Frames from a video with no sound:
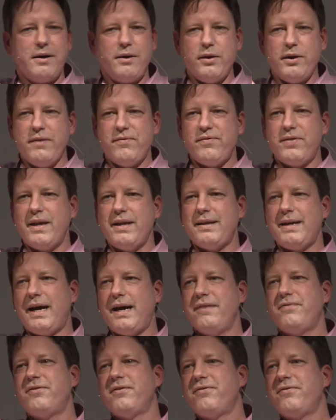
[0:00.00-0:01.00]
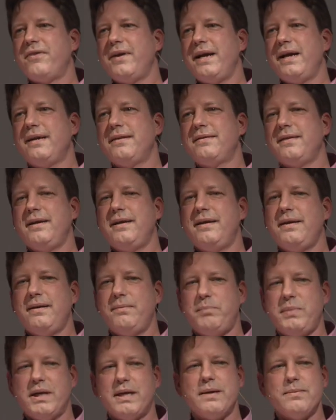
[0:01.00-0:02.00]
if they died for France,
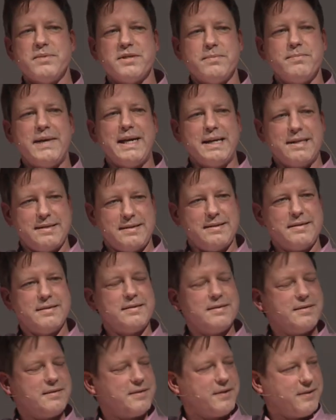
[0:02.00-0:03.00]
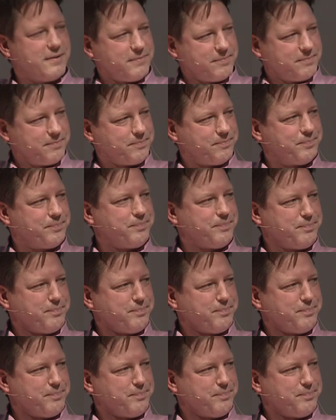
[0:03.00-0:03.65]
it becomes a mess. So